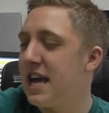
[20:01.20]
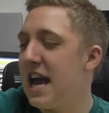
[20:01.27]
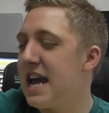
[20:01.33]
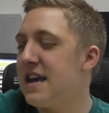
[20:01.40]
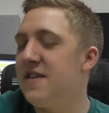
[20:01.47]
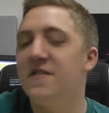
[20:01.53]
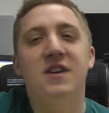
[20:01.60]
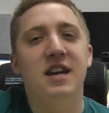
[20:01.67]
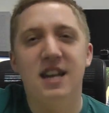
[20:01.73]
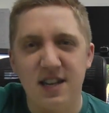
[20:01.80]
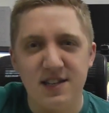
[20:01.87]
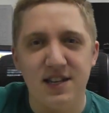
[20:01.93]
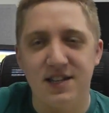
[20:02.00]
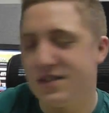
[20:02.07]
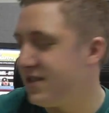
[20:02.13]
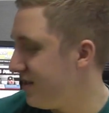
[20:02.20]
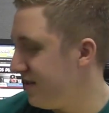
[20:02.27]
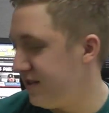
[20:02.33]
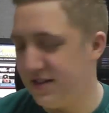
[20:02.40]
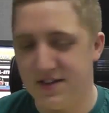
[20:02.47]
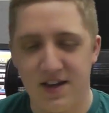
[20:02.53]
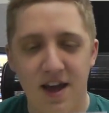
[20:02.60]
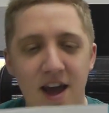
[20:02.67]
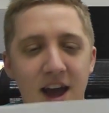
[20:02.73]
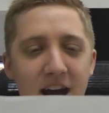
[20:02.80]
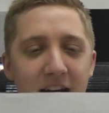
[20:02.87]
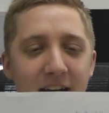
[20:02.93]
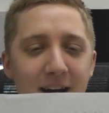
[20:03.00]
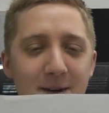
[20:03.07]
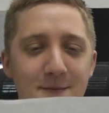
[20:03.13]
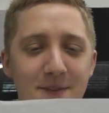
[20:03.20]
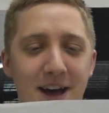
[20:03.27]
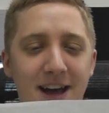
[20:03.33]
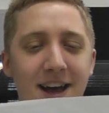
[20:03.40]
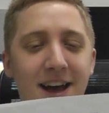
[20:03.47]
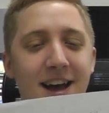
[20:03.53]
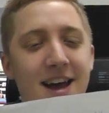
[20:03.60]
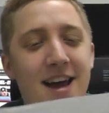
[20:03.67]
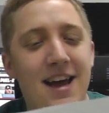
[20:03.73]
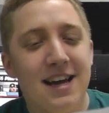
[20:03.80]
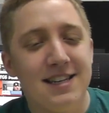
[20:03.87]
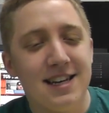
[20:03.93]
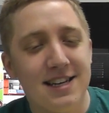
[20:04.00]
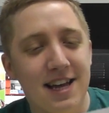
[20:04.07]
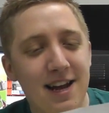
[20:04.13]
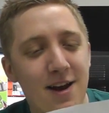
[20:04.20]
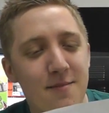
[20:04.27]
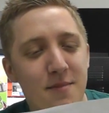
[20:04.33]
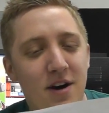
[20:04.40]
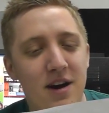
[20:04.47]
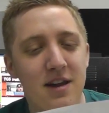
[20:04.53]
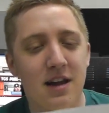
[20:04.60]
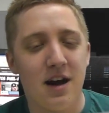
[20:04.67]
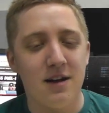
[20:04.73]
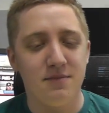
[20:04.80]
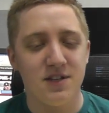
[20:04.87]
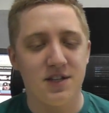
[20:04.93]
cave in existence. It says, "Hello, Martin. I'm